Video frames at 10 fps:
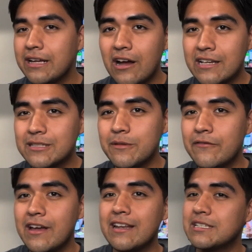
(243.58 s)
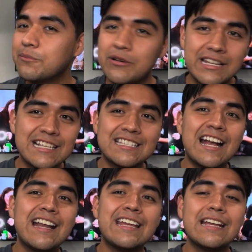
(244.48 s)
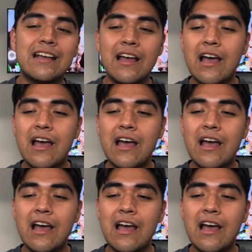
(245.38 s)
awesome event. It's pretty exciting.